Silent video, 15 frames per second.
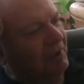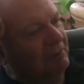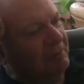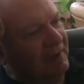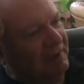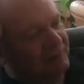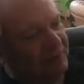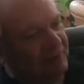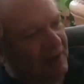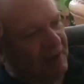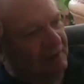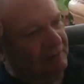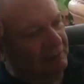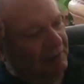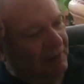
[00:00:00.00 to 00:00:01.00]
really makes the kind
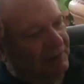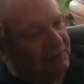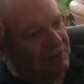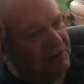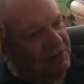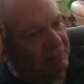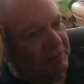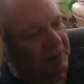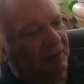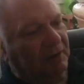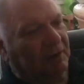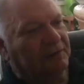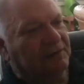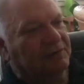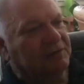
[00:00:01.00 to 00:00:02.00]
of the relationship
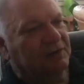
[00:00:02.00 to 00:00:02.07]
clear is